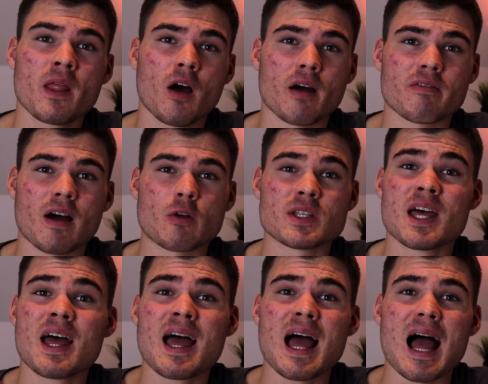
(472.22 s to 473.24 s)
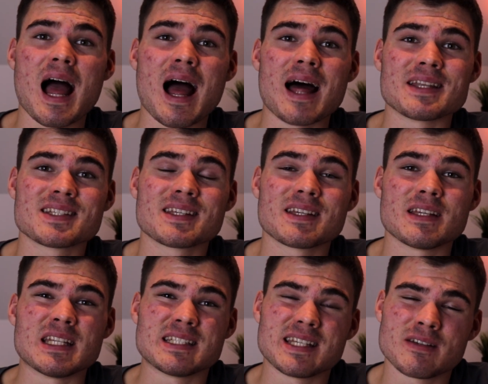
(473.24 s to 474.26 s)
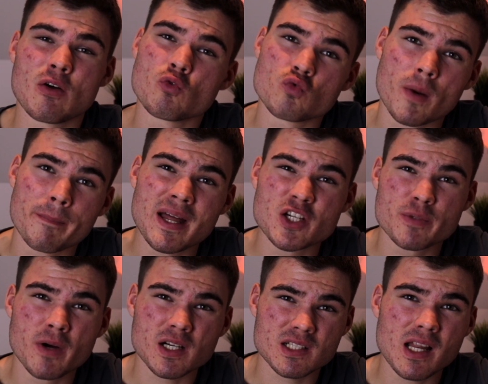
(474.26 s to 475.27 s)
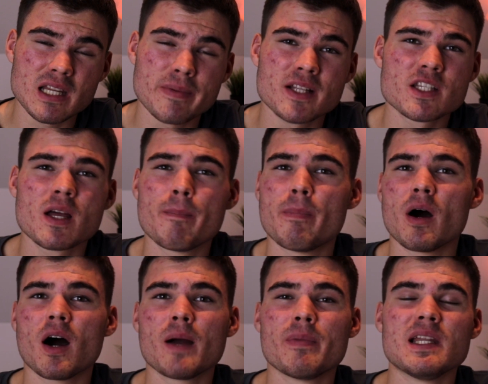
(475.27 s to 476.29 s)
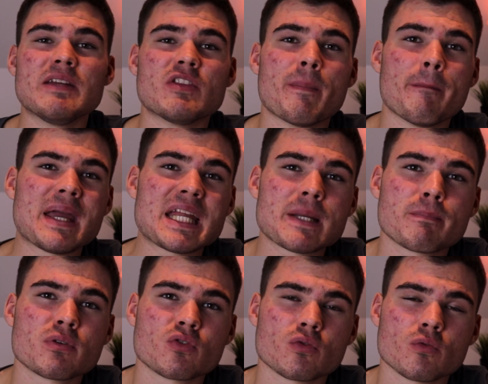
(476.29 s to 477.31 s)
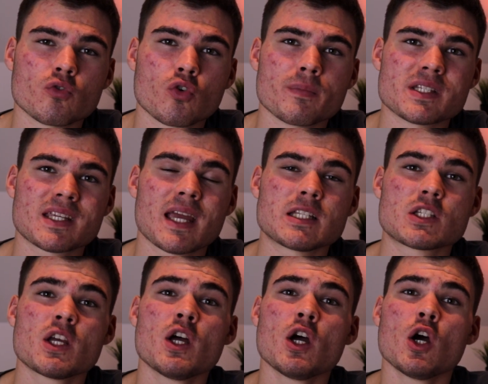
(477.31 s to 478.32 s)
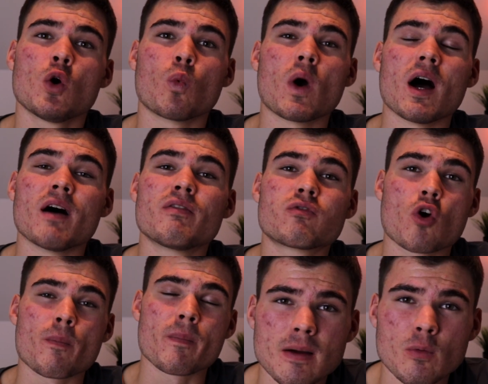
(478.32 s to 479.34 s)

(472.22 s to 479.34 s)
I found. And it did run benchmark slightly better, but I believe the main performance gains were from